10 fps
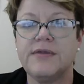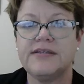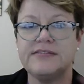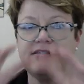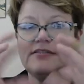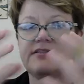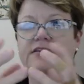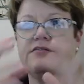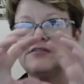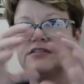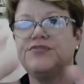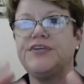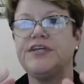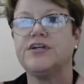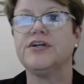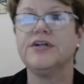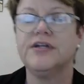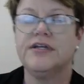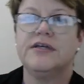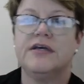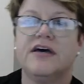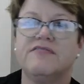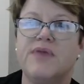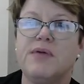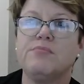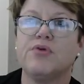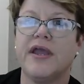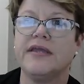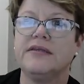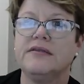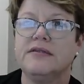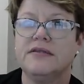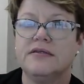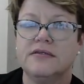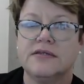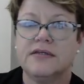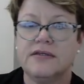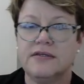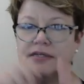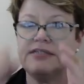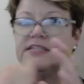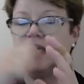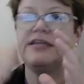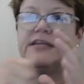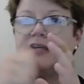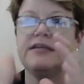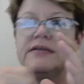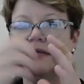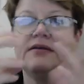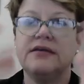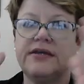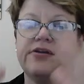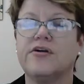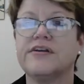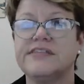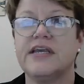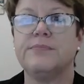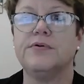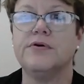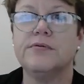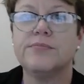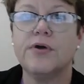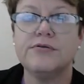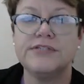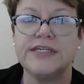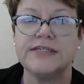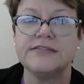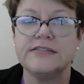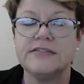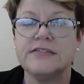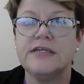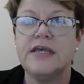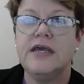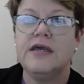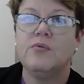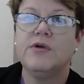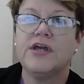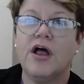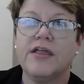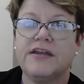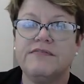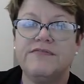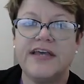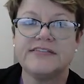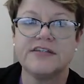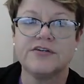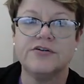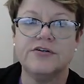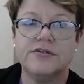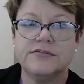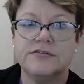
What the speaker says: as this little sphere of membrane containing, in our example, proteins, we call it a vesicle.